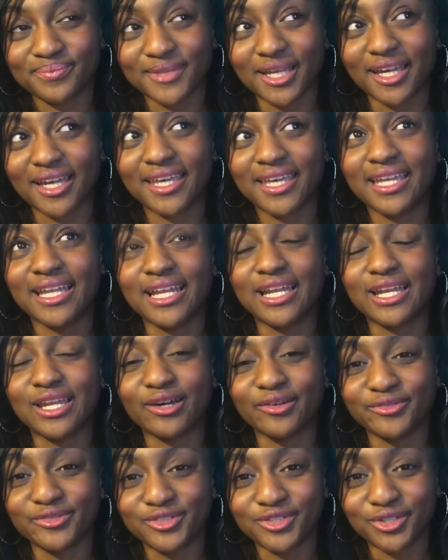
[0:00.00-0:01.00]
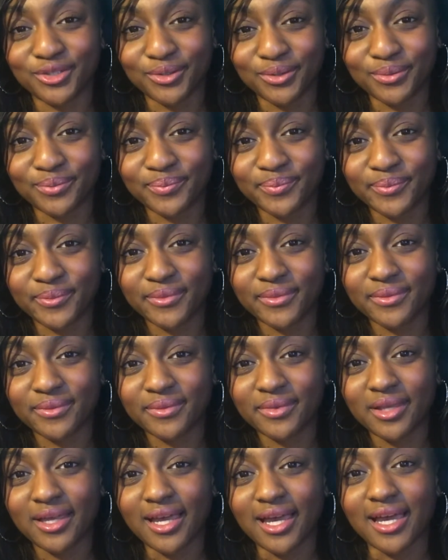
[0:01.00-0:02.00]
Like he loves you.
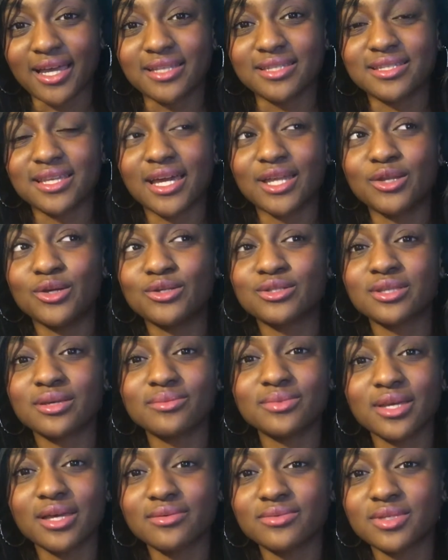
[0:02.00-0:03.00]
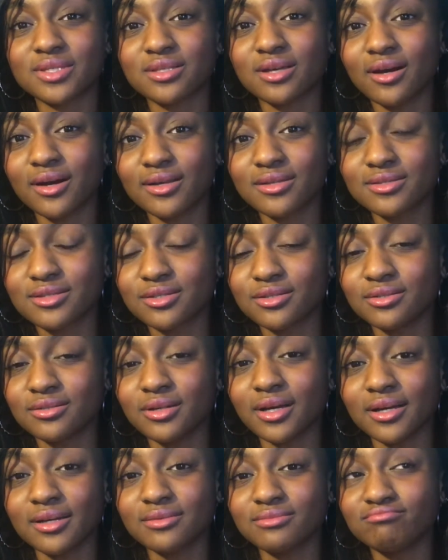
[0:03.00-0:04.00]
And I know sometimes it's hard
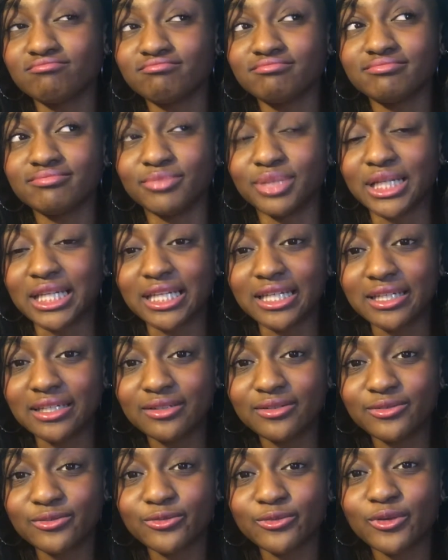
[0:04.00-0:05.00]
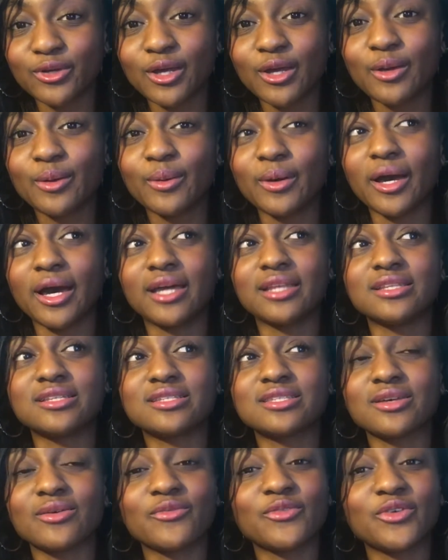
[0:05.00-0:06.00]
to believe, and
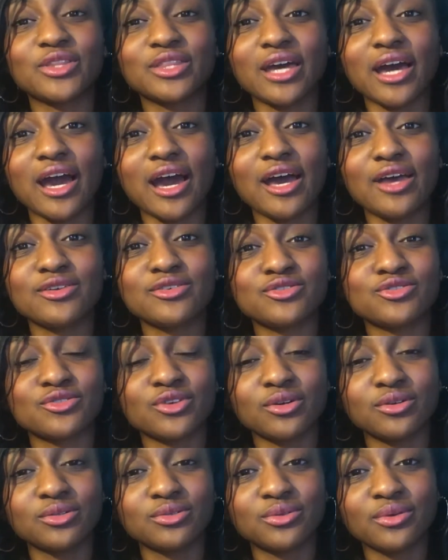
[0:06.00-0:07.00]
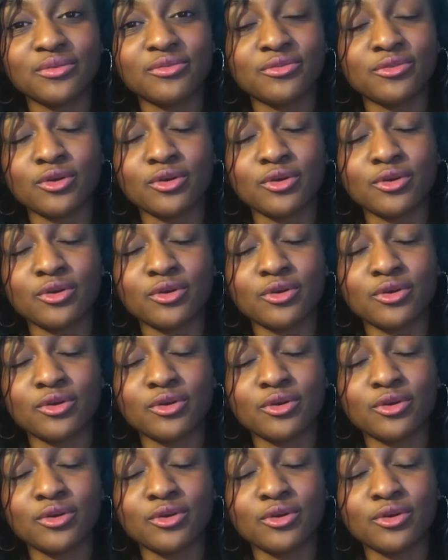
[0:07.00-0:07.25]
it's something that I struggled with